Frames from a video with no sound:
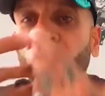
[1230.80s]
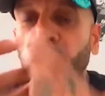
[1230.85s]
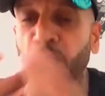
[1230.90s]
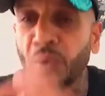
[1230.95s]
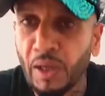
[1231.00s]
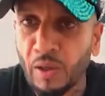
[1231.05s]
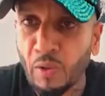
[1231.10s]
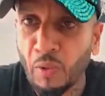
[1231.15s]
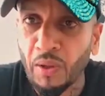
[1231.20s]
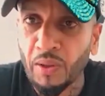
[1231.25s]

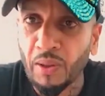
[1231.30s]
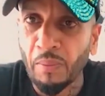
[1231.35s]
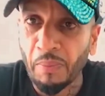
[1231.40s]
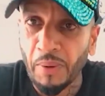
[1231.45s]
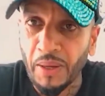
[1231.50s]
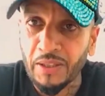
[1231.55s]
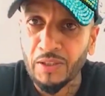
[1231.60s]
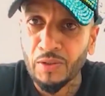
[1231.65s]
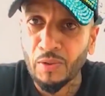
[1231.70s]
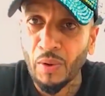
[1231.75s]
recreate the
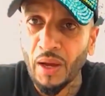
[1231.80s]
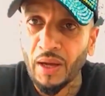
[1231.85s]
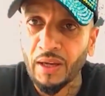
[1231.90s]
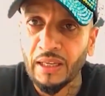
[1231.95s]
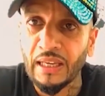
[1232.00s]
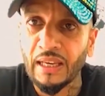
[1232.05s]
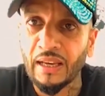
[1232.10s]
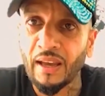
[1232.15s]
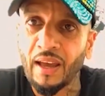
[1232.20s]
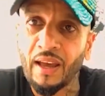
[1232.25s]
best track
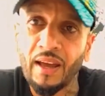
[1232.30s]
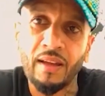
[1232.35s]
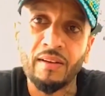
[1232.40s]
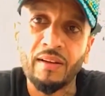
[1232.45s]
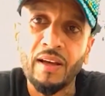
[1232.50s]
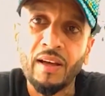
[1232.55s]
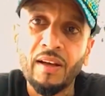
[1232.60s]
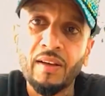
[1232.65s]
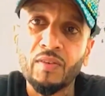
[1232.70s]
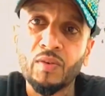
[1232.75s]
he can.
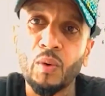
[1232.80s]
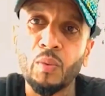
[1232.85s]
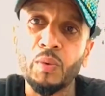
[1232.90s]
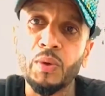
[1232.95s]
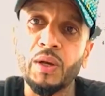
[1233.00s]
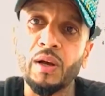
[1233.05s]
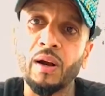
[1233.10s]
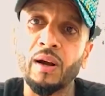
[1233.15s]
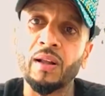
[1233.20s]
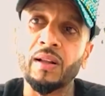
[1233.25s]
Yeah. So we
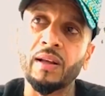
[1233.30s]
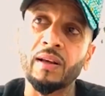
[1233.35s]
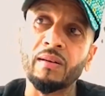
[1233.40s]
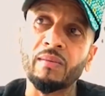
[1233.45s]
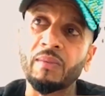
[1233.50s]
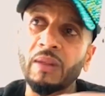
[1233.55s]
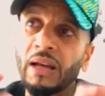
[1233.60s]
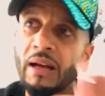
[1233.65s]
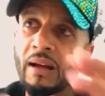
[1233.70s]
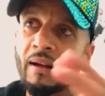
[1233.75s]
kind of
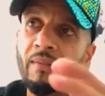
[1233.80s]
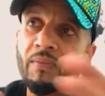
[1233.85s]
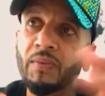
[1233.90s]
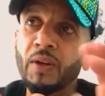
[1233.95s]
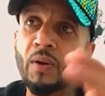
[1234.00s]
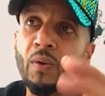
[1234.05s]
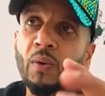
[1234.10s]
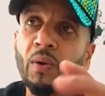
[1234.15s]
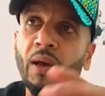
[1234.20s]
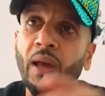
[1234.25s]

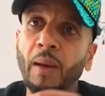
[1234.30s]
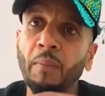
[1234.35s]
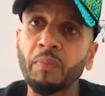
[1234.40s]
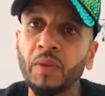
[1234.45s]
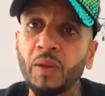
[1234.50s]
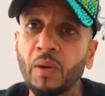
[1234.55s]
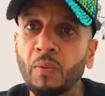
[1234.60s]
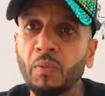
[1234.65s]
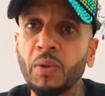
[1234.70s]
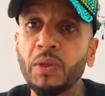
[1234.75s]
kept
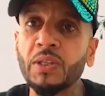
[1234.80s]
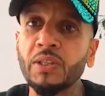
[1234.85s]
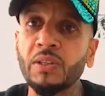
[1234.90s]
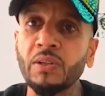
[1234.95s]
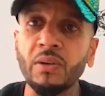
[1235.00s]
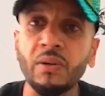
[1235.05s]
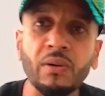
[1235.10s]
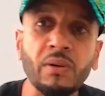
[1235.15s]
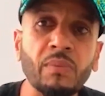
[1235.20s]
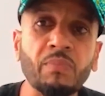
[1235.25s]
the
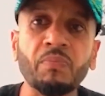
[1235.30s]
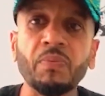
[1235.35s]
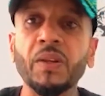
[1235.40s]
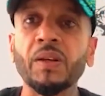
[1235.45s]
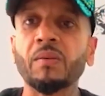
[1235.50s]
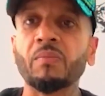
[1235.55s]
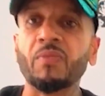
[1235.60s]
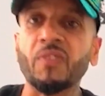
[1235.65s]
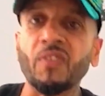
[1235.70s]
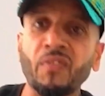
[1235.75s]
original
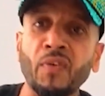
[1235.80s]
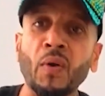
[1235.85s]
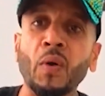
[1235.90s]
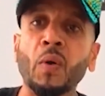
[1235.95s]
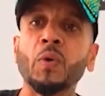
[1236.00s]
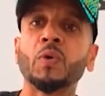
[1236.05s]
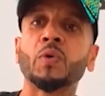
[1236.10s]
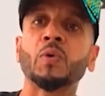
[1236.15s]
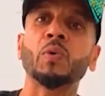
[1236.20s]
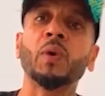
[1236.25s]
flow
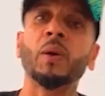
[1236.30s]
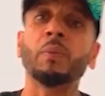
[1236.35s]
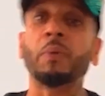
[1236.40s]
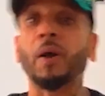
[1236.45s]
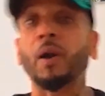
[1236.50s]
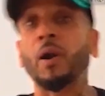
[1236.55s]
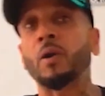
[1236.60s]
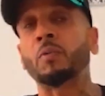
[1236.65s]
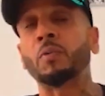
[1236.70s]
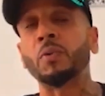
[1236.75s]
to it,
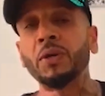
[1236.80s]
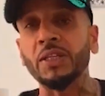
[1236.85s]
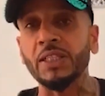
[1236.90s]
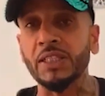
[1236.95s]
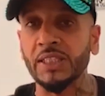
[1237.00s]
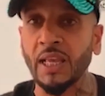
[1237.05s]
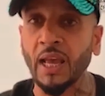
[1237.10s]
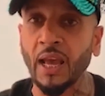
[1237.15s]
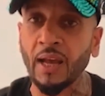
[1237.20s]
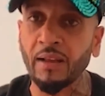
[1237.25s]
but
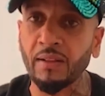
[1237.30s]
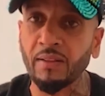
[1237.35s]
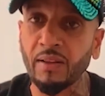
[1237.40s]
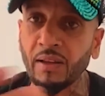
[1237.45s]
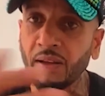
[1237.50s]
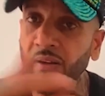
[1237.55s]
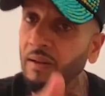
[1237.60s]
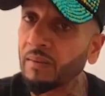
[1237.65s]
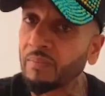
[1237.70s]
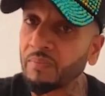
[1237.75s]
re-sang
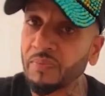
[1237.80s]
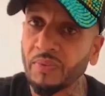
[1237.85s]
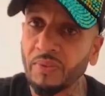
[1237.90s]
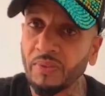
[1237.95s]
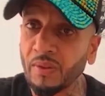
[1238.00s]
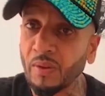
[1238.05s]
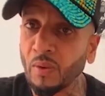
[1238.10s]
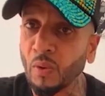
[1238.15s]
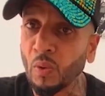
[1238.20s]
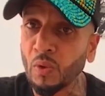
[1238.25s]
the
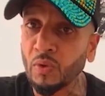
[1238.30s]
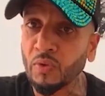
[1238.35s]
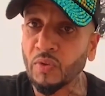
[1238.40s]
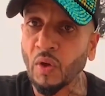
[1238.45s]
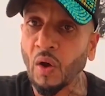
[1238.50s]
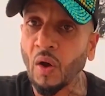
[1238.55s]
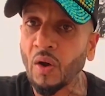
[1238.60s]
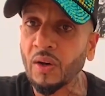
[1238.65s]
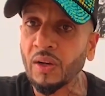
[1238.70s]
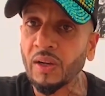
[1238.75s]
whole
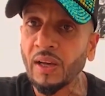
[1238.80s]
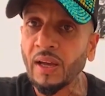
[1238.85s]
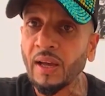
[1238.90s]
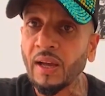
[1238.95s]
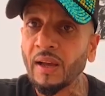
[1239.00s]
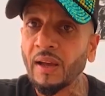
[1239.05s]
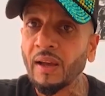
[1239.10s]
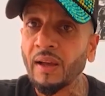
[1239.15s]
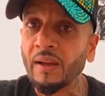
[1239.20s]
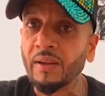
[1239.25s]
song.
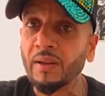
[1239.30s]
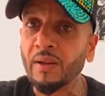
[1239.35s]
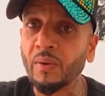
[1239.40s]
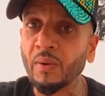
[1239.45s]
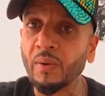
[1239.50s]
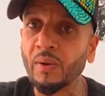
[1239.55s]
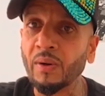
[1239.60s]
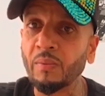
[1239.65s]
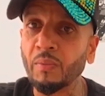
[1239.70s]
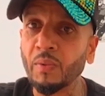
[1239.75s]

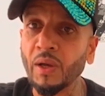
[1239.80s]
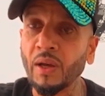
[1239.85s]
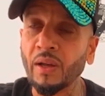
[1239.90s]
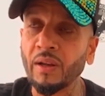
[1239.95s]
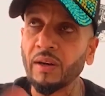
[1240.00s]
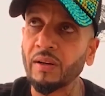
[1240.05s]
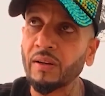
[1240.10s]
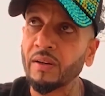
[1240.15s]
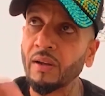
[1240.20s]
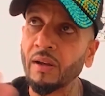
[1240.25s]
We had
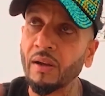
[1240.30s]
a